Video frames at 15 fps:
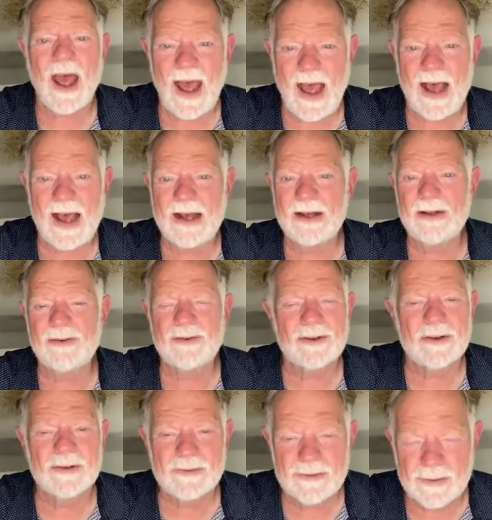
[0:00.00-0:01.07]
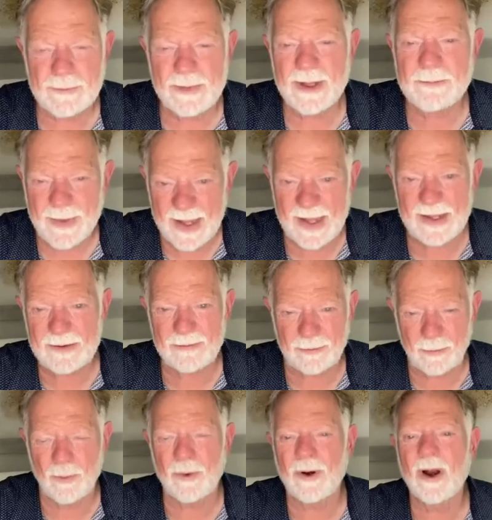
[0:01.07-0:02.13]
has to be paid
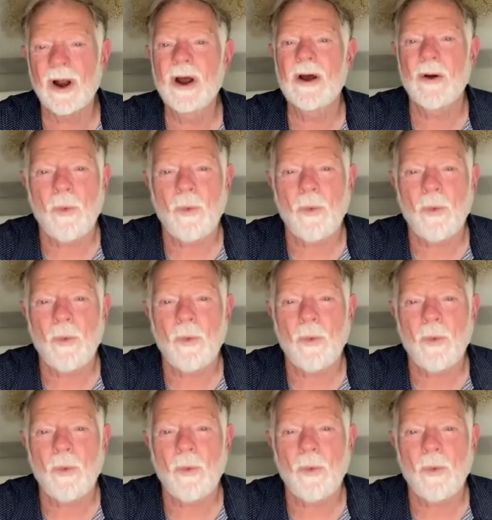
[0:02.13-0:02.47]
for.